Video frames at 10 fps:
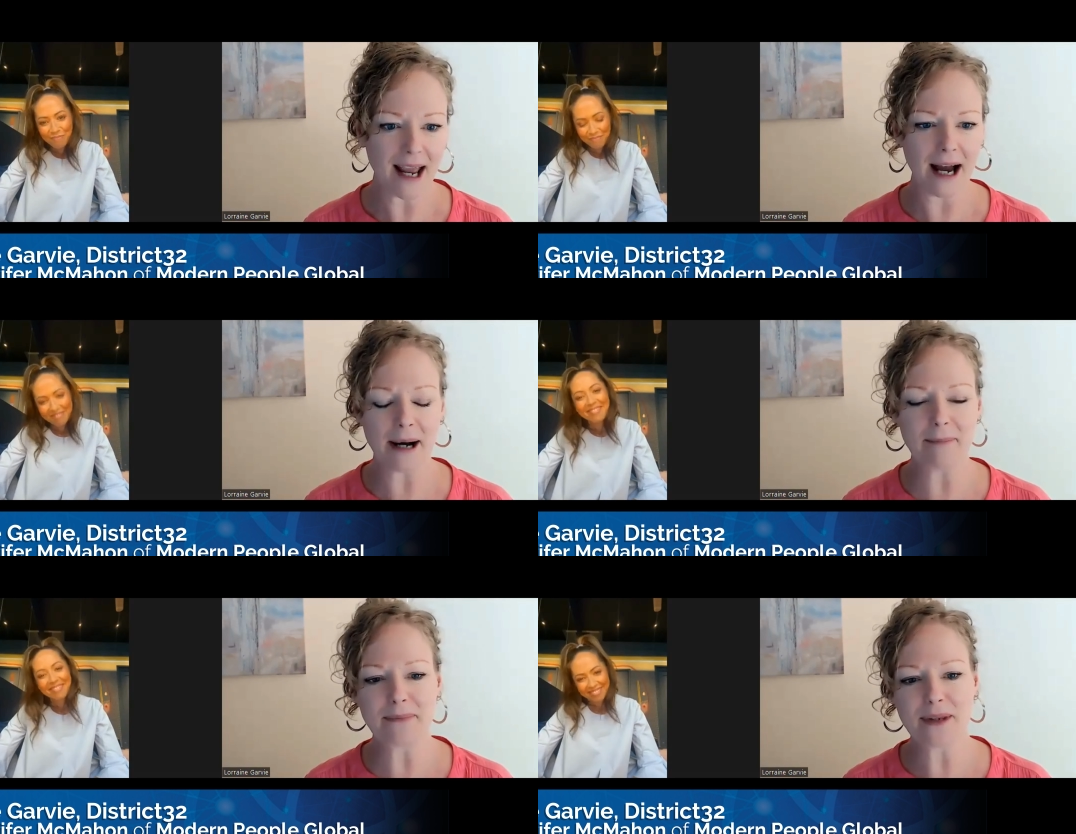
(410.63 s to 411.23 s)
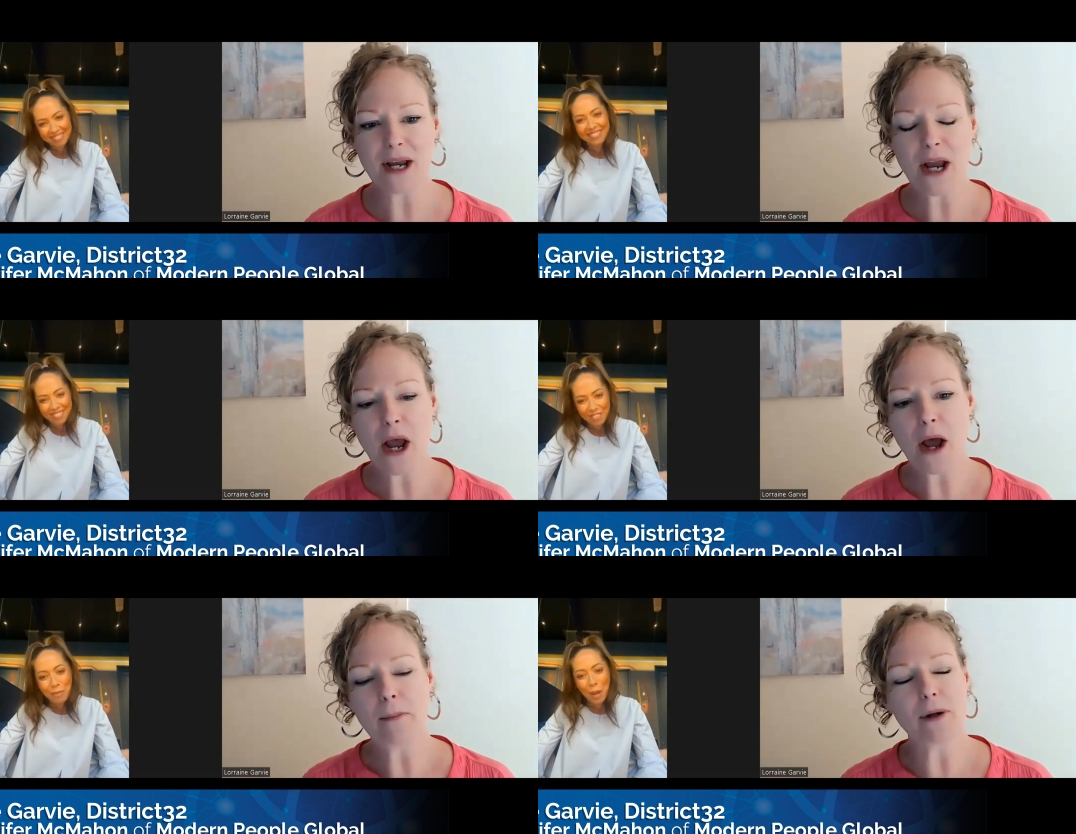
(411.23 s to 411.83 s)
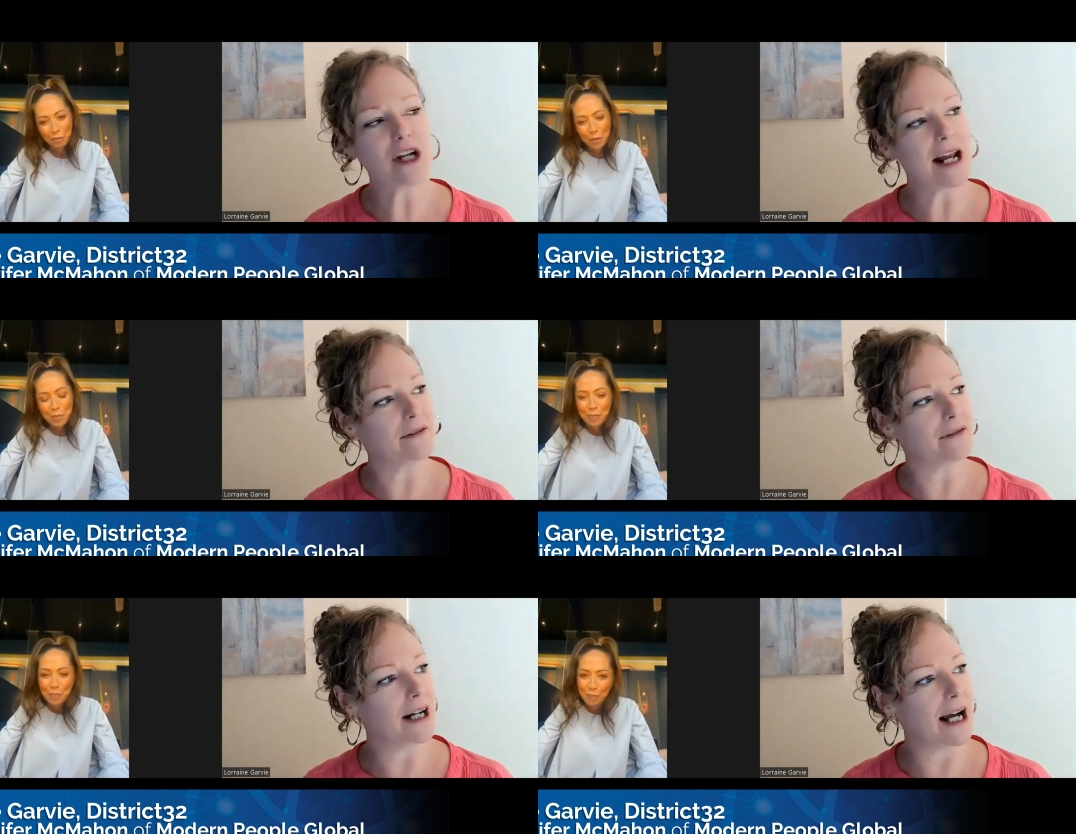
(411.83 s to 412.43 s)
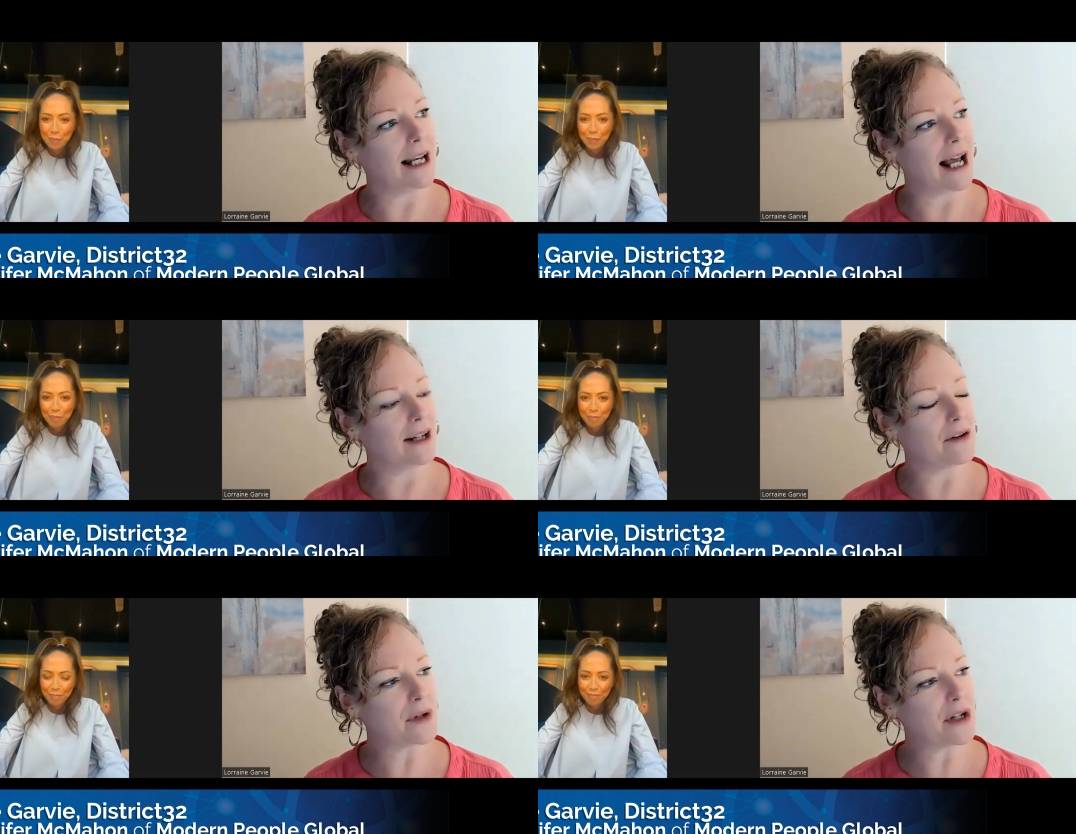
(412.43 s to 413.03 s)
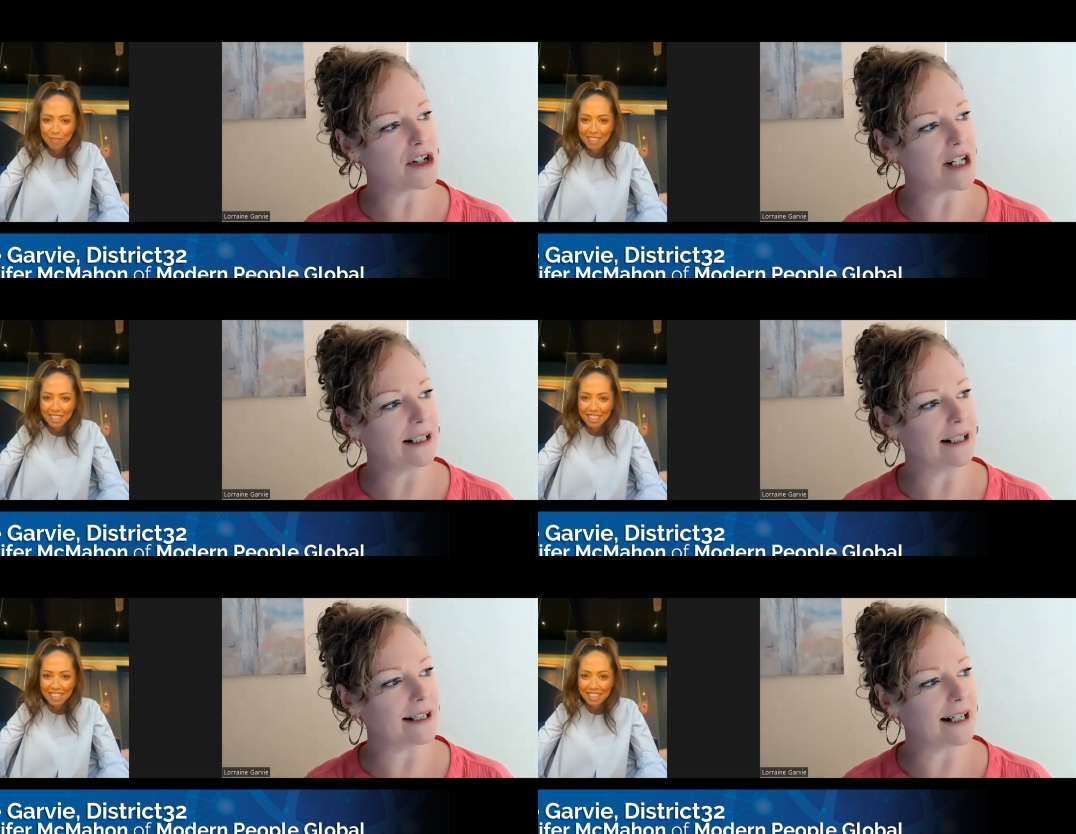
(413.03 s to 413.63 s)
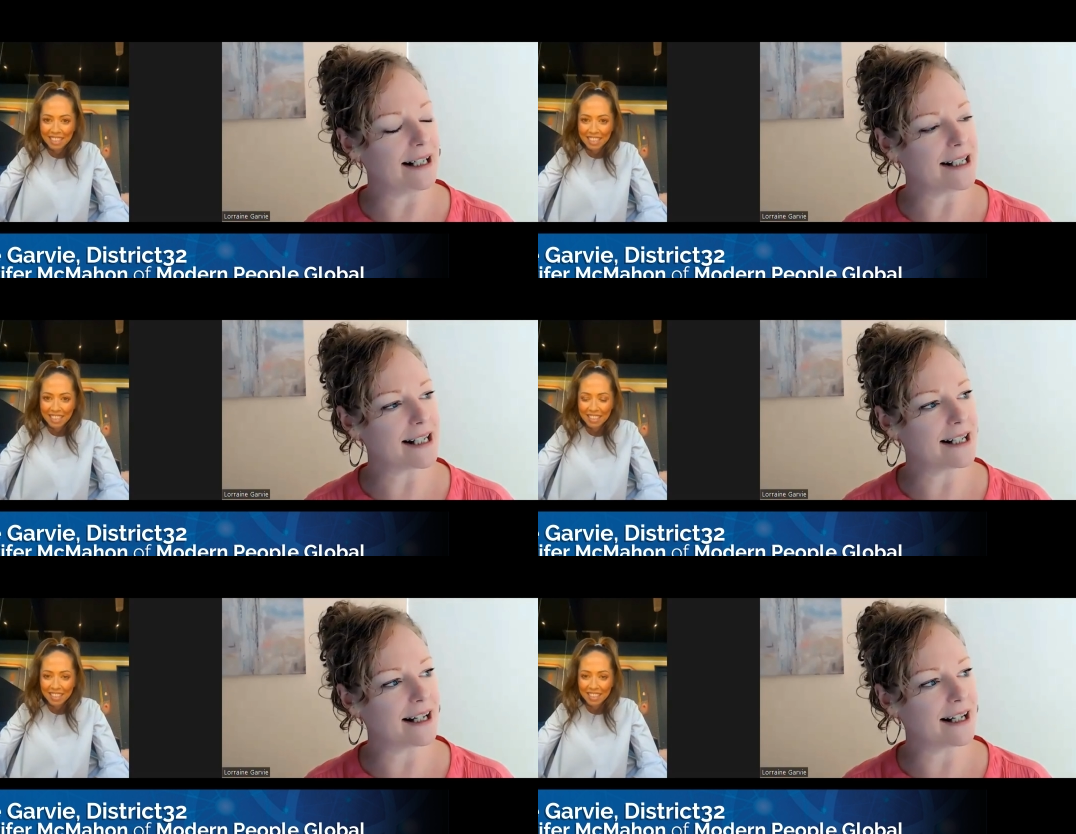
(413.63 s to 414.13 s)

Speaker 1: Um, but Jennifer, I, I love what you're saying there, and